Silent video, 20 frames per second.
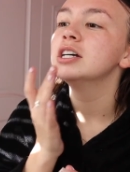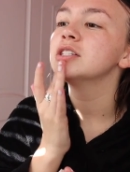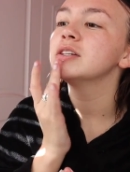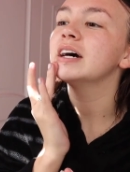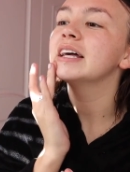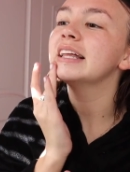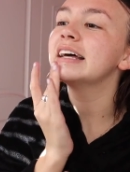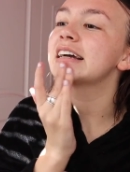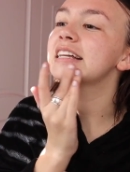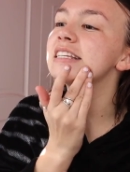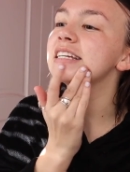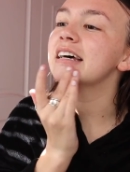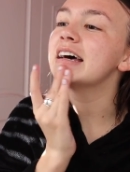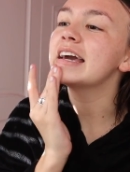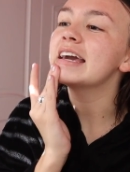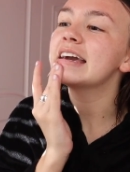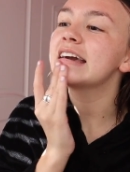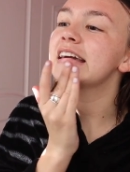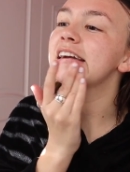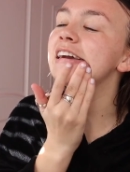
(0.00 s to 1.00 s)
so I like to
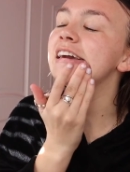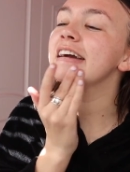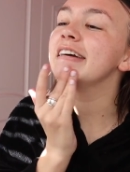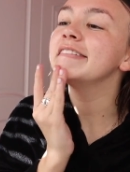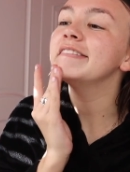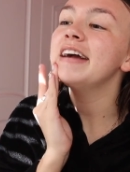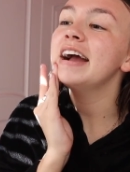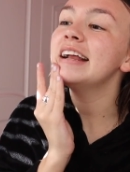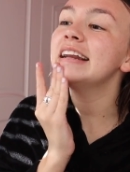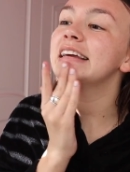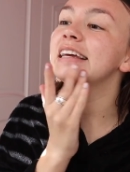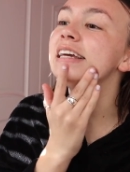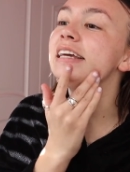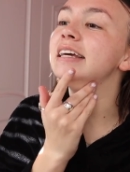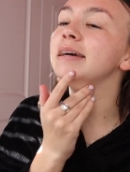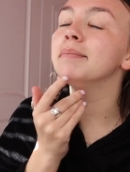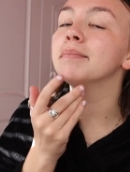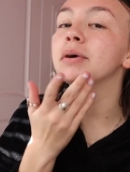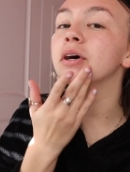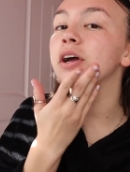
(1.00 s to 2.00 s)
like get
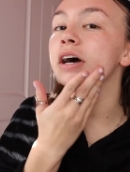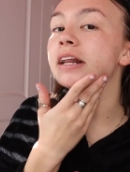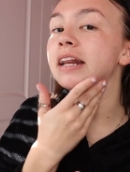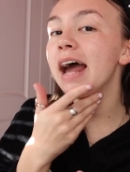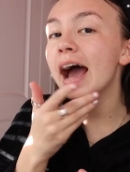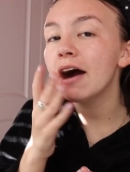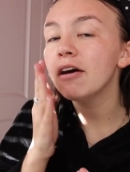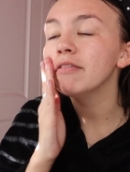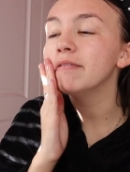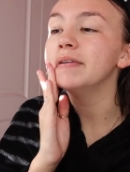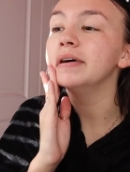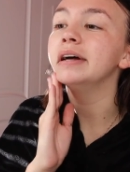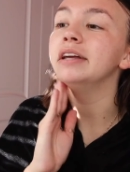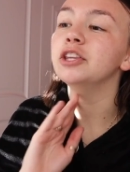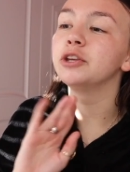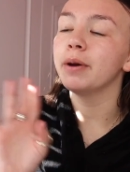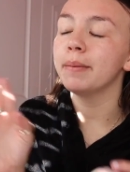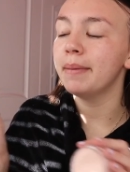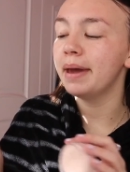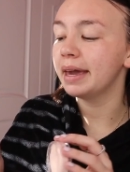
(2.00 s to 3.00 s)
ready and put on an outfit
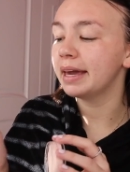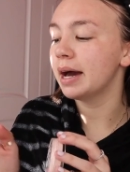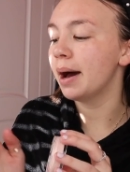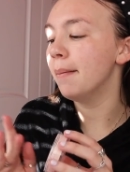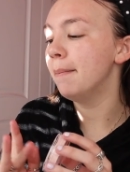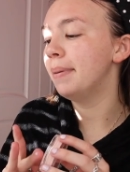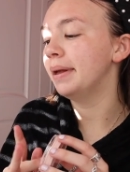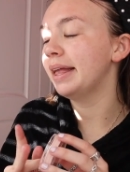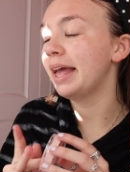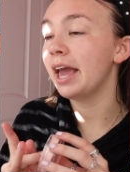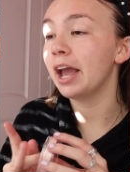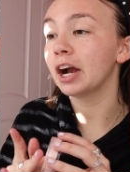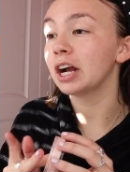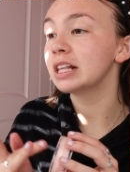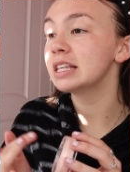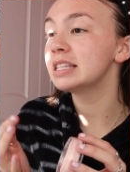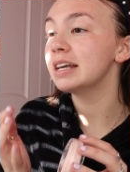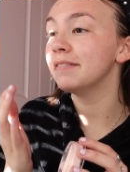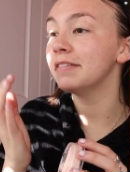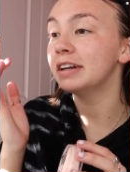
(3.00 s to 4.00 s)
and do makeup and hair
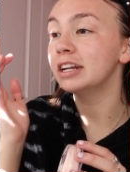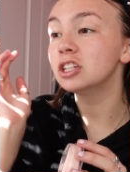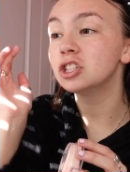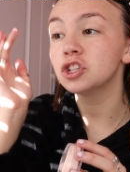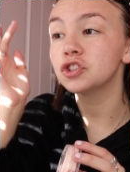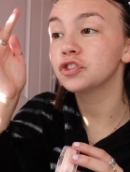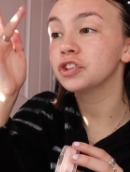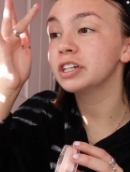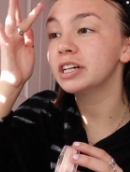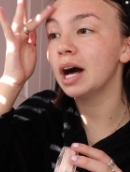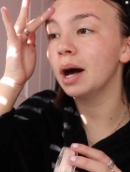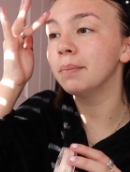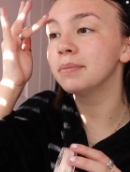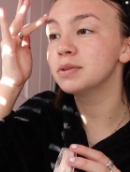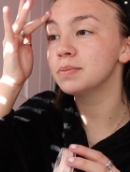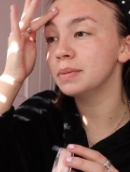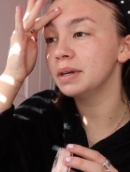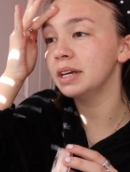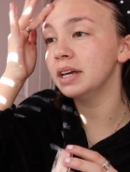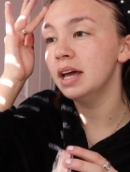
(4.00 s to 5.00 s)
and stuff and it just really
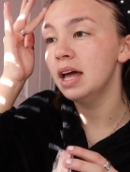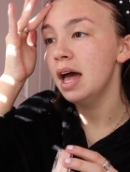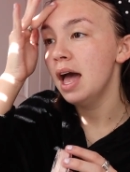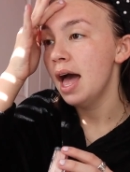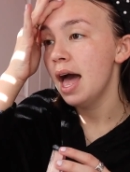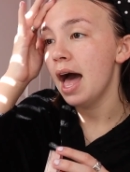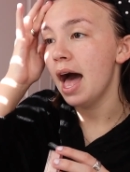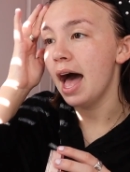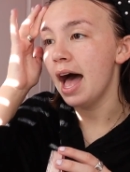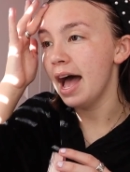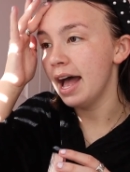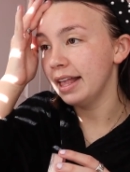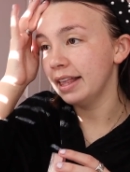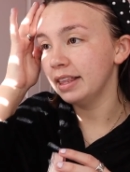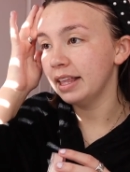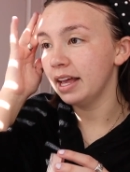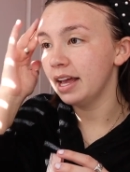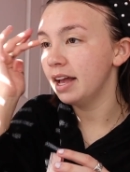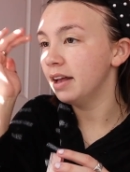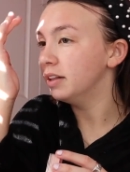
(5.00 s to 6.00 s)
helps me
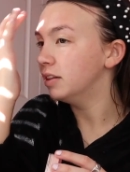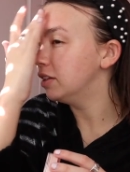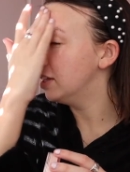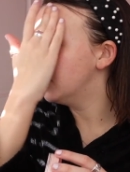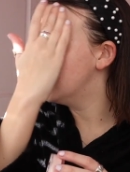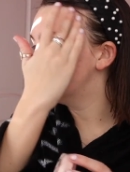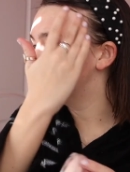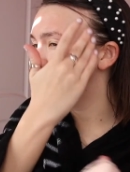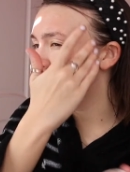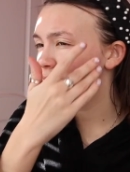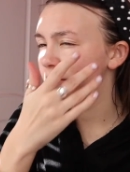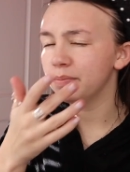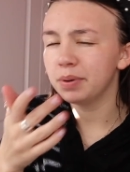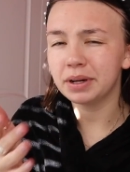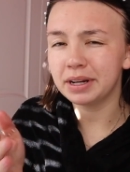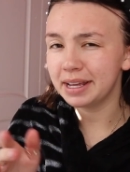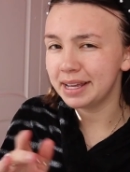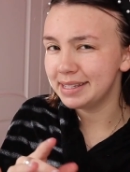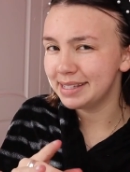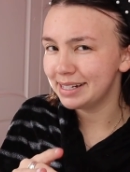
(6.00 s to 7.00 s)
and it is
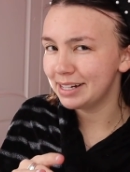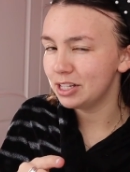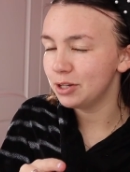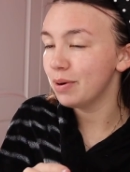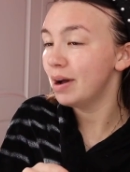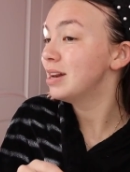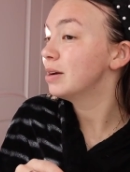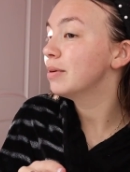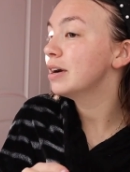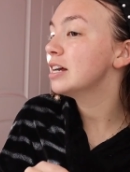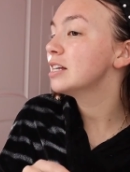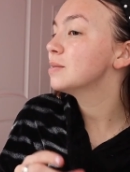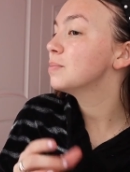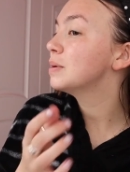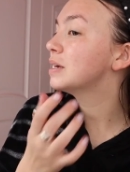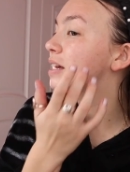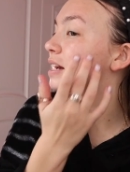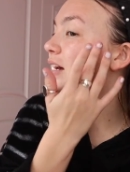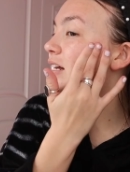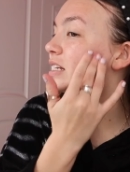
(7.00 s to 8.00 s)
pretty easy to do anyways
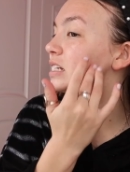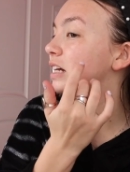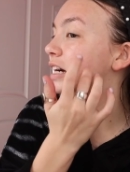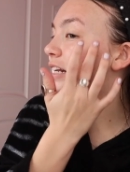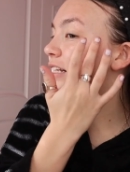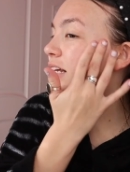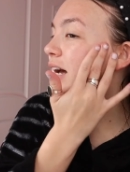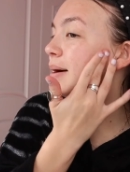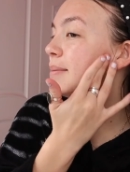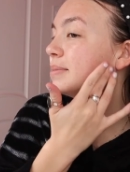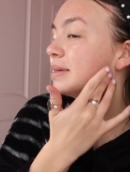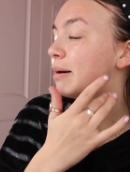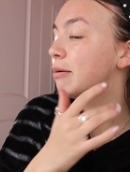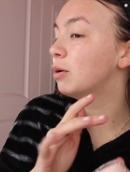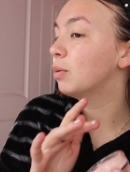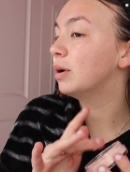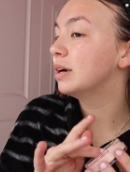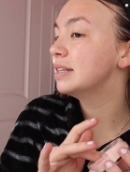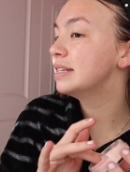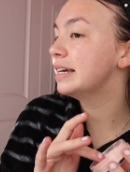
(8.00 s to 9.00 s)
because a lot of times I
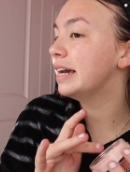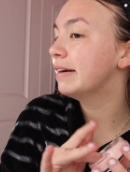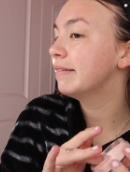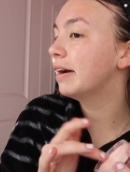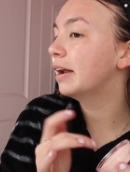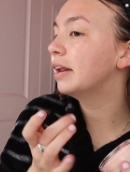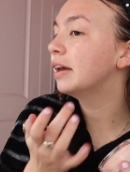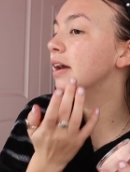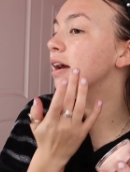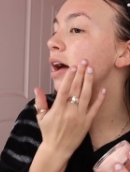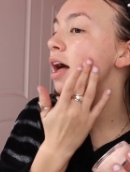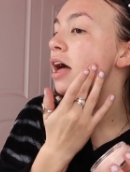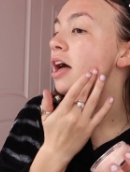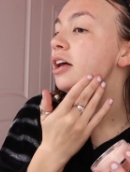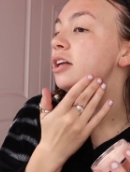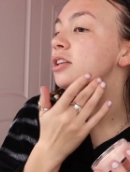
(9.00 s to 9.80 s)
would want to get ready